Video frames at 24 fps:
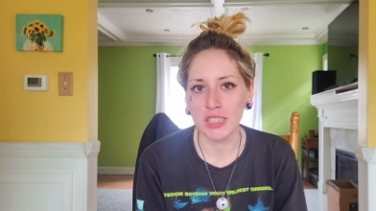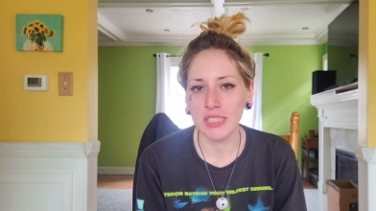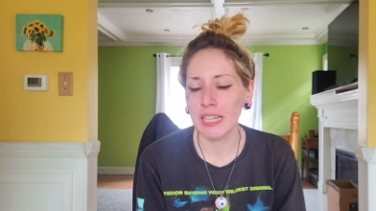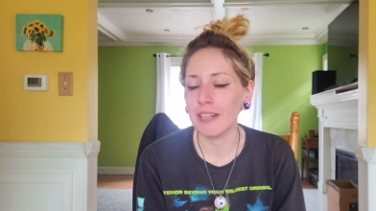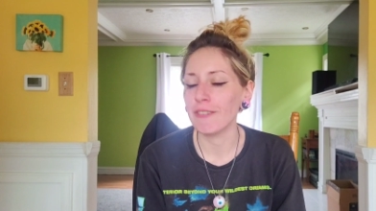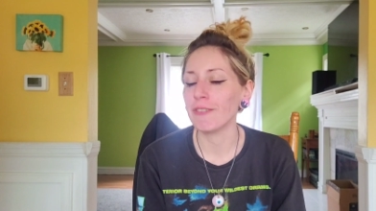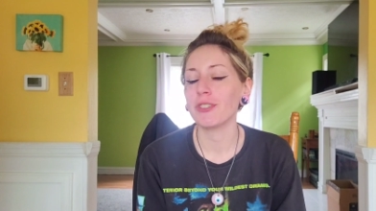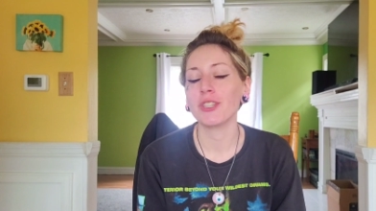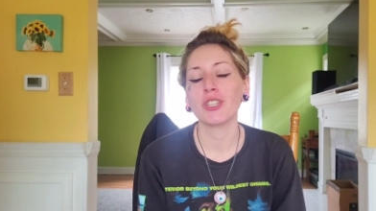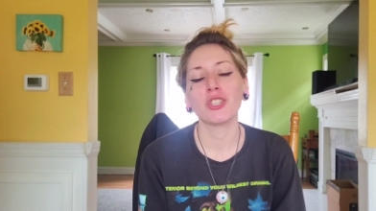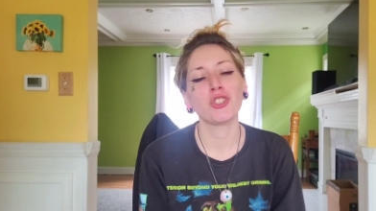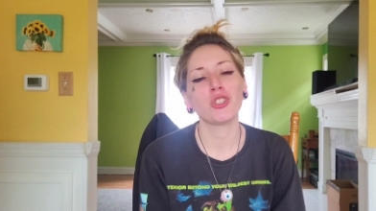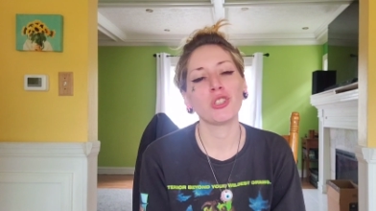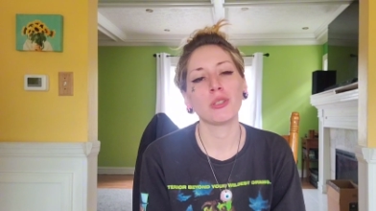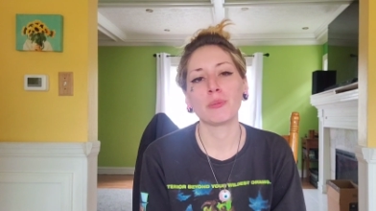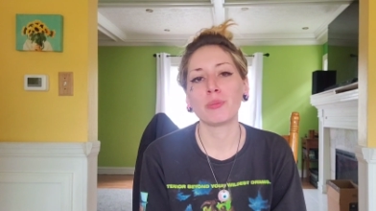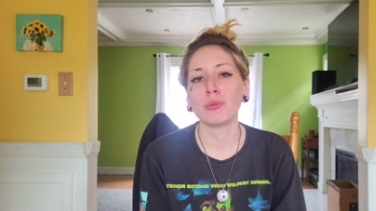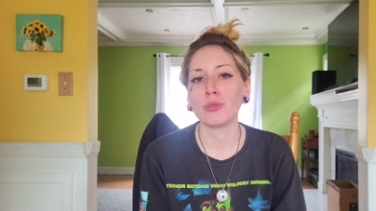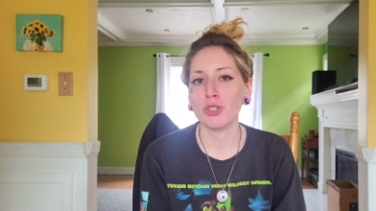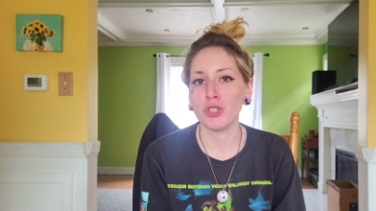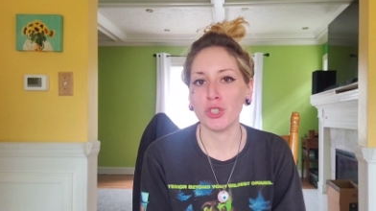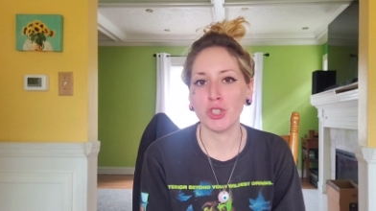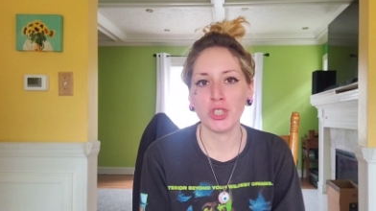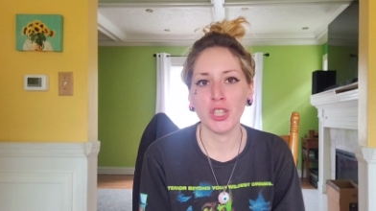I really do
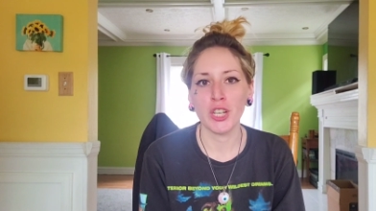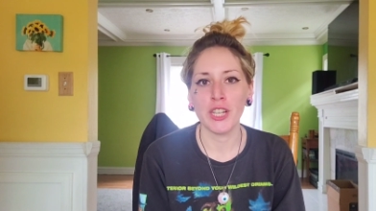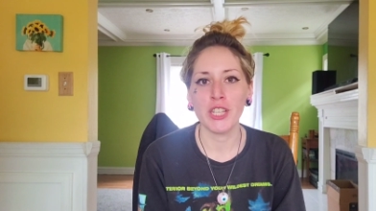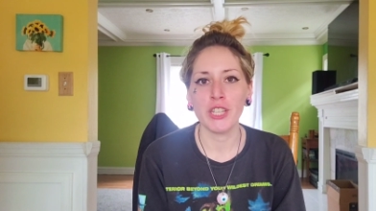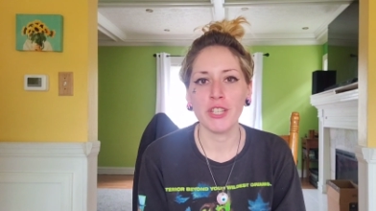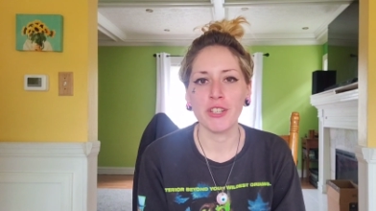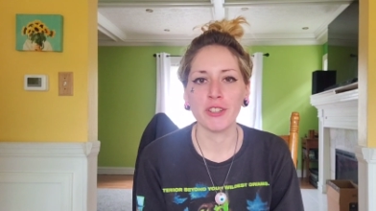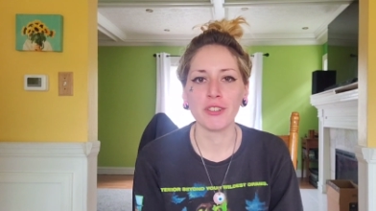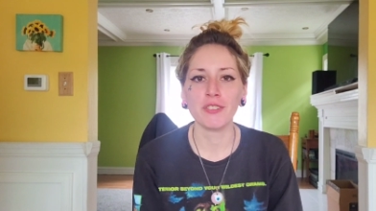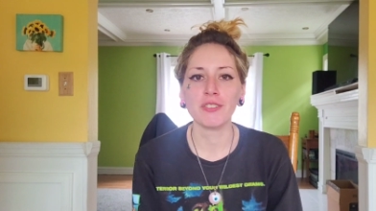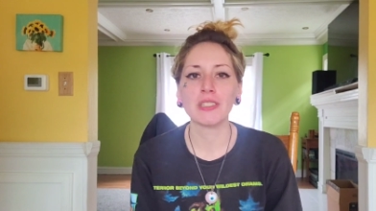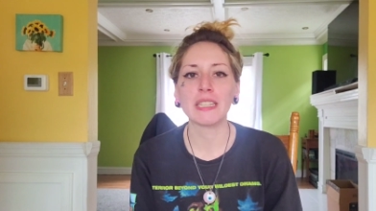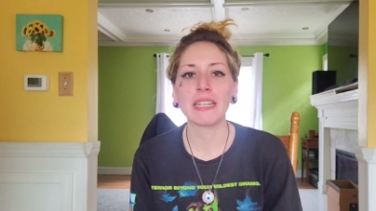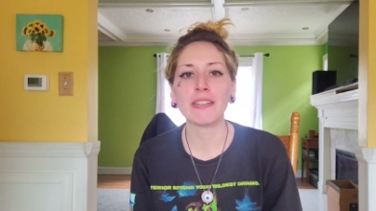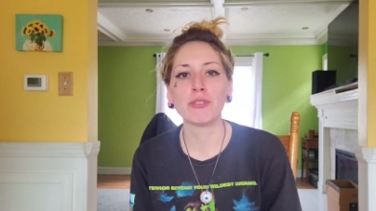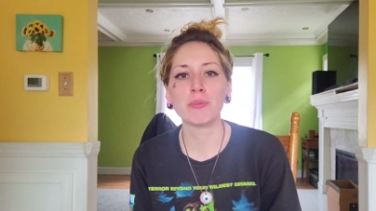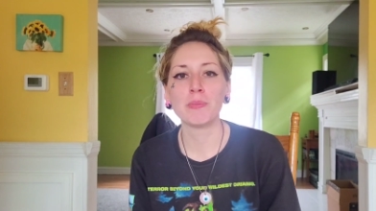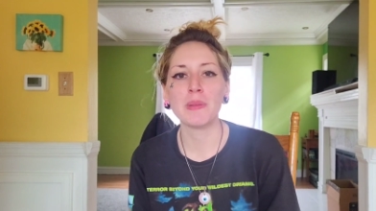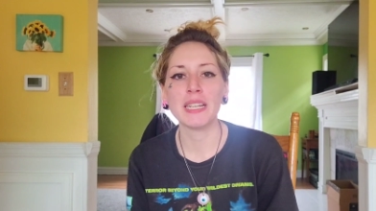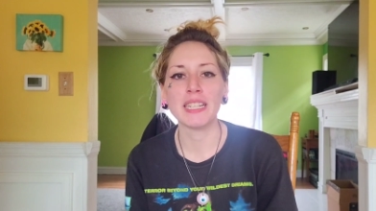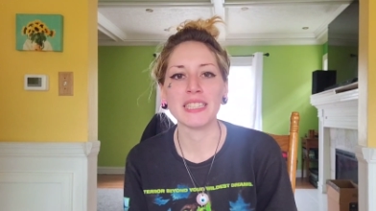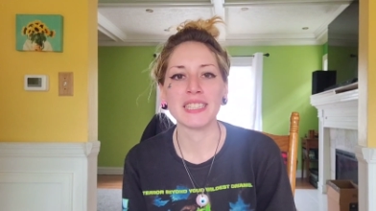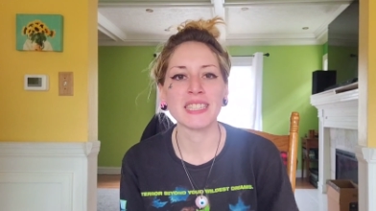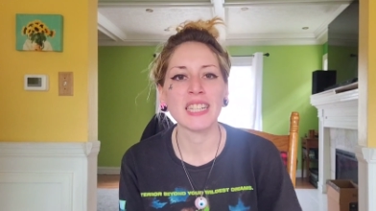appreciate you. It gives
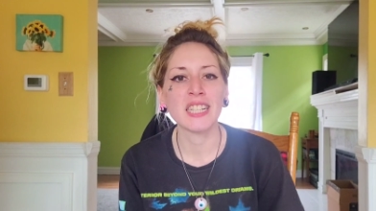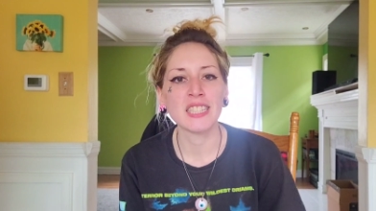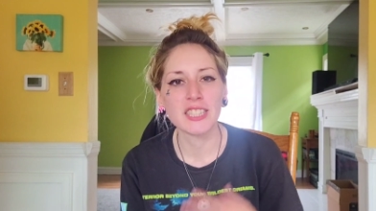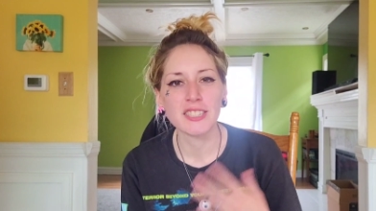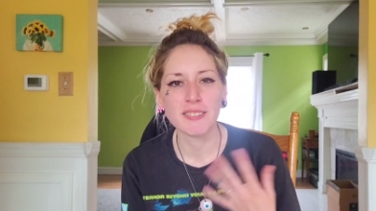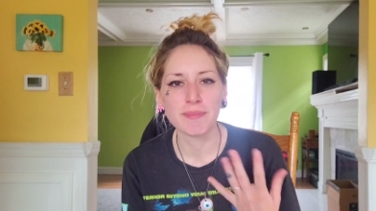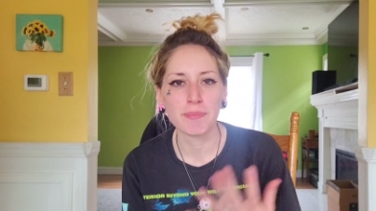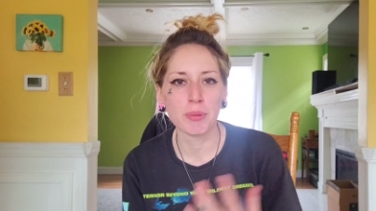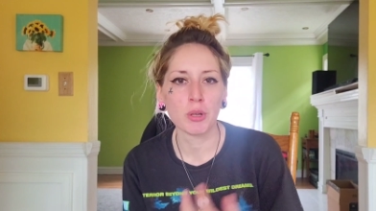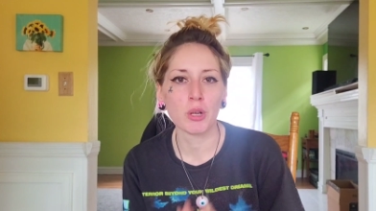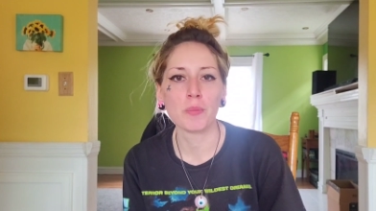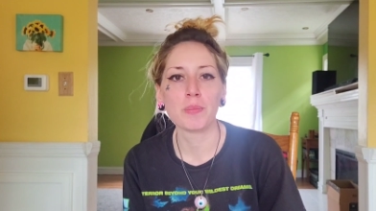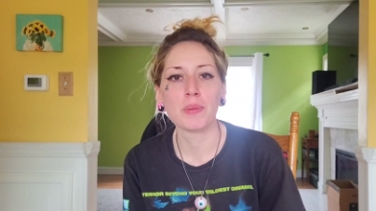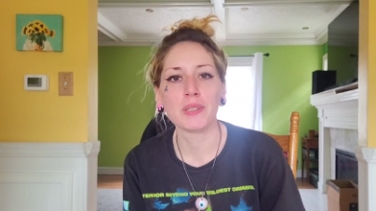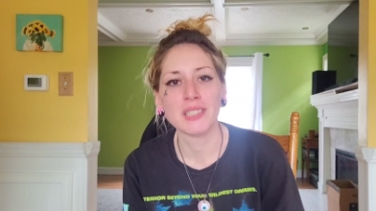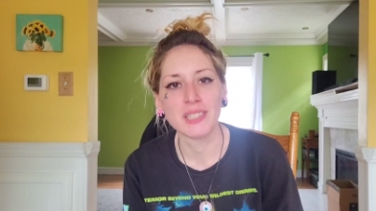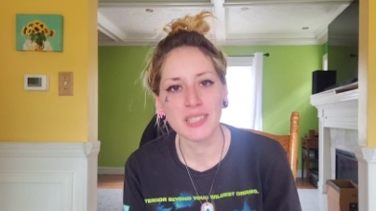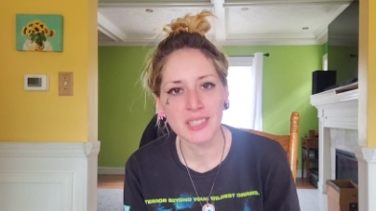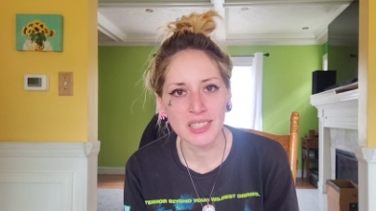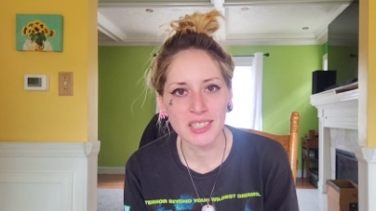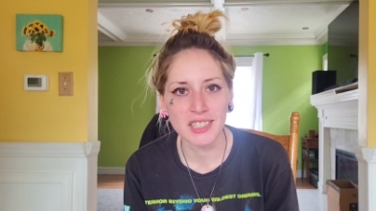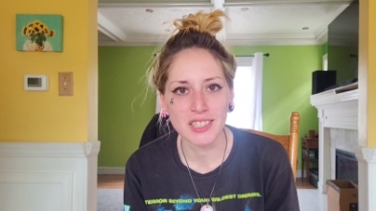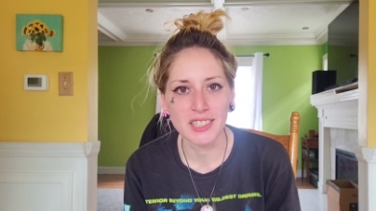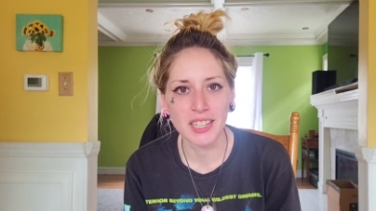me a sense of purpose in
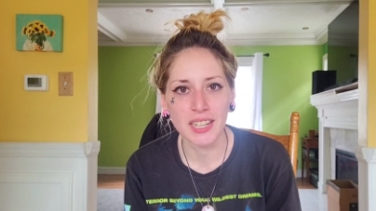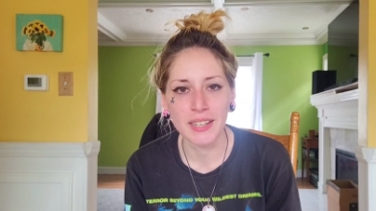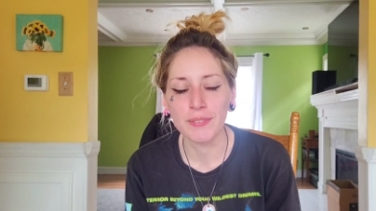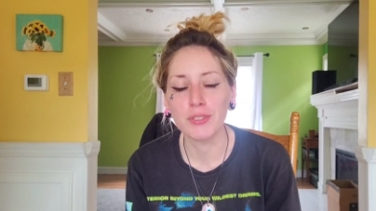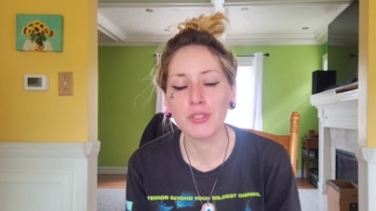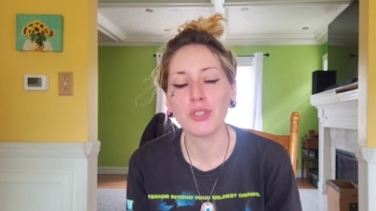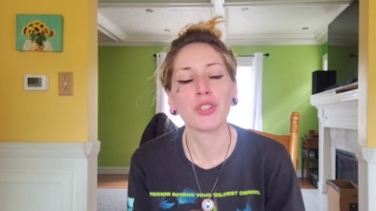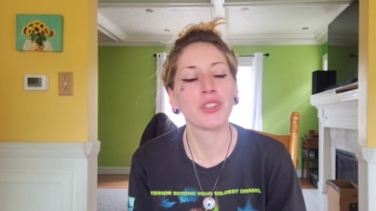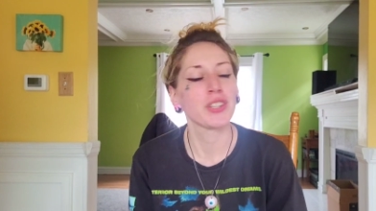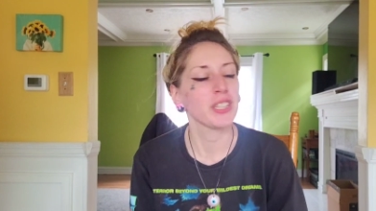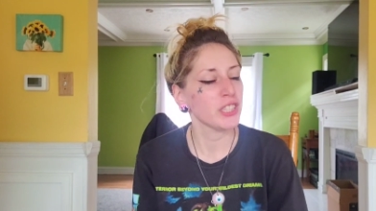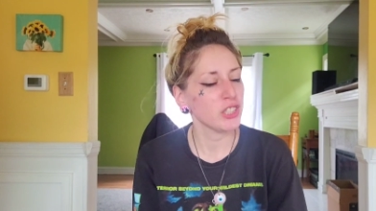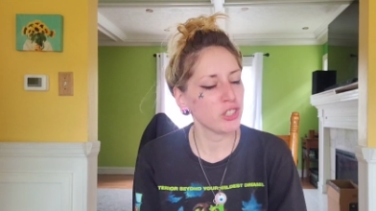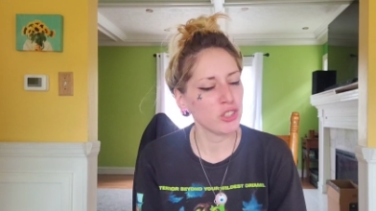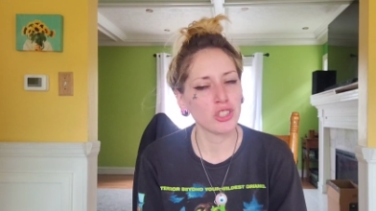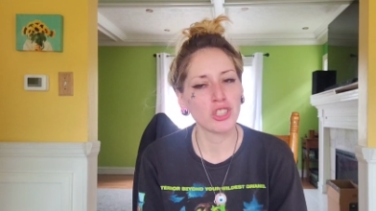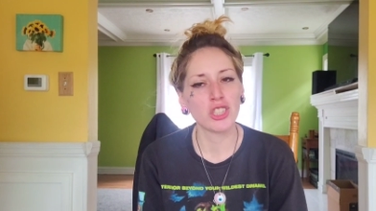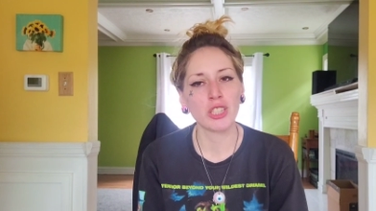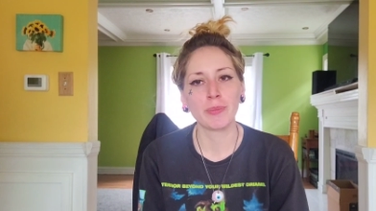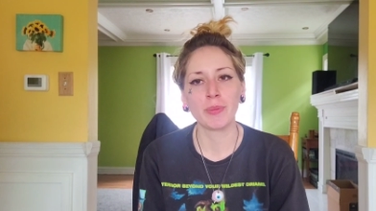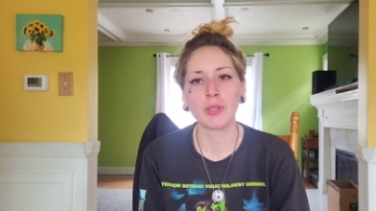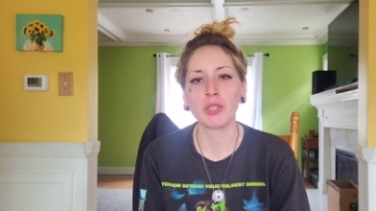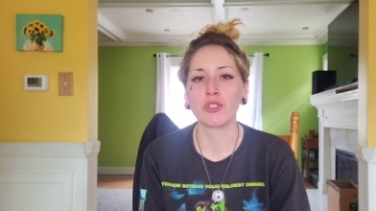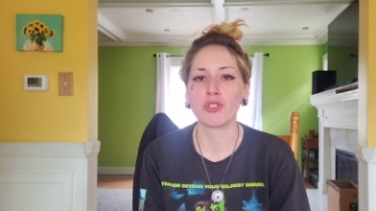this life. So thank you
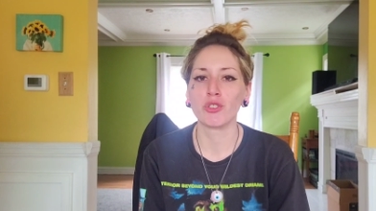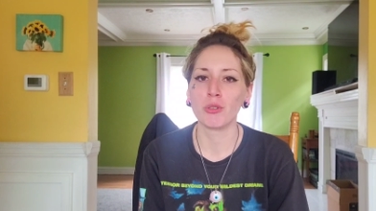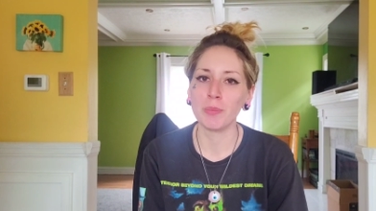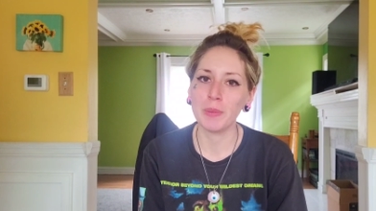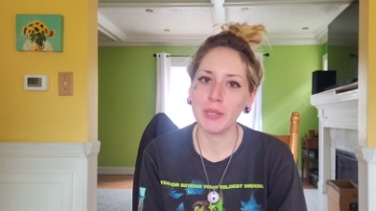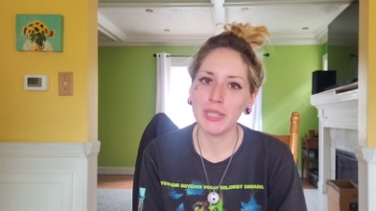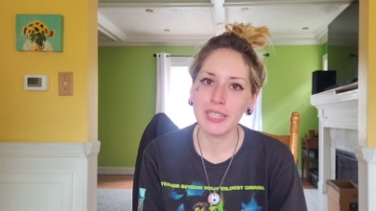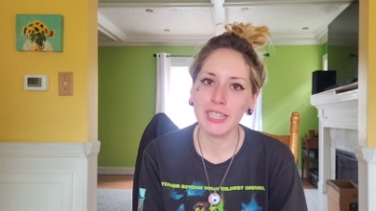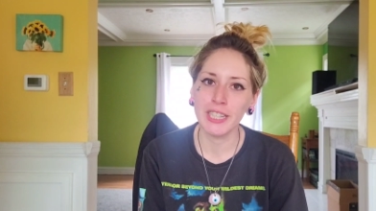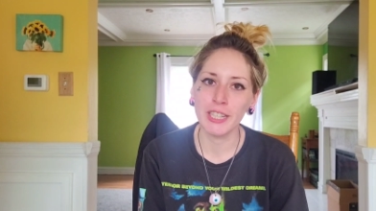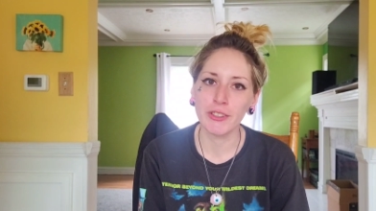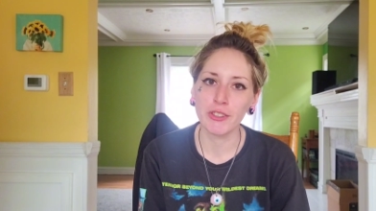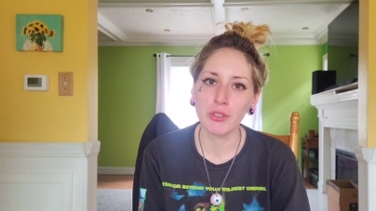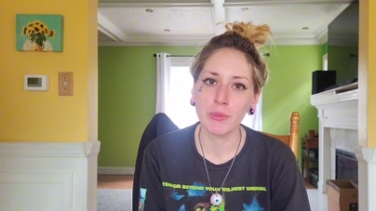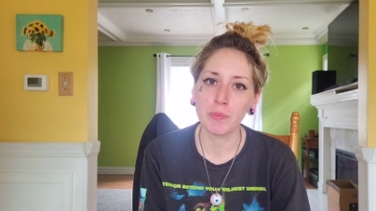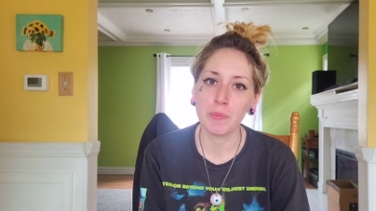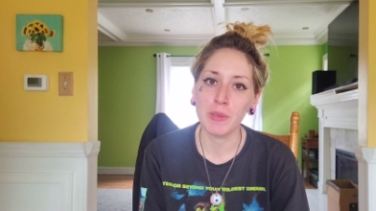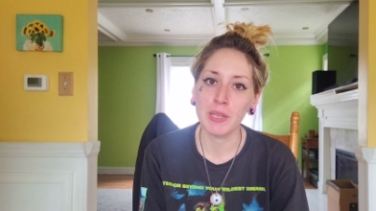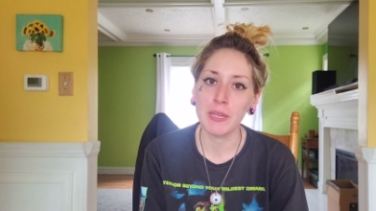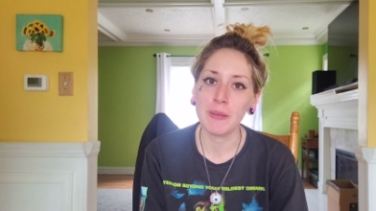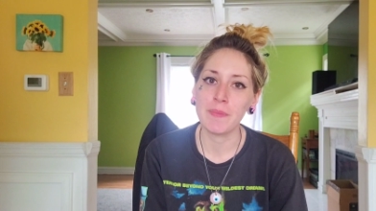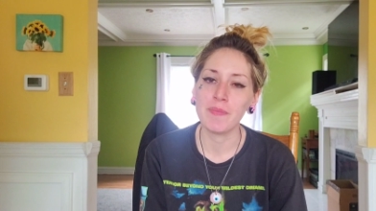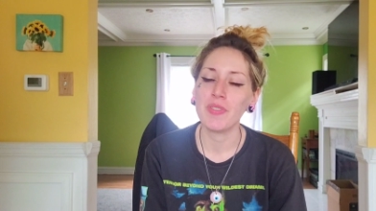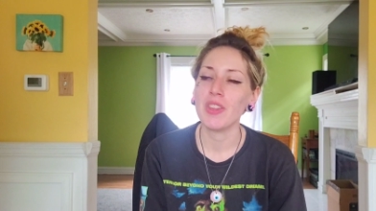so much for being here with
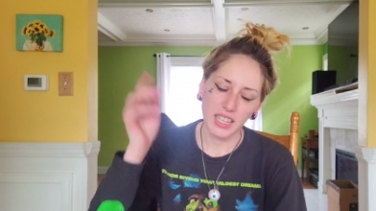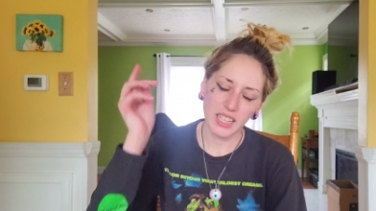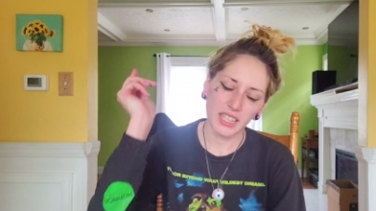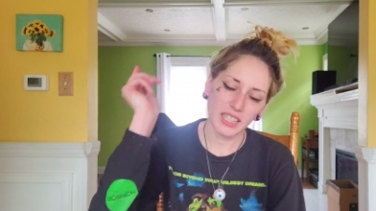me.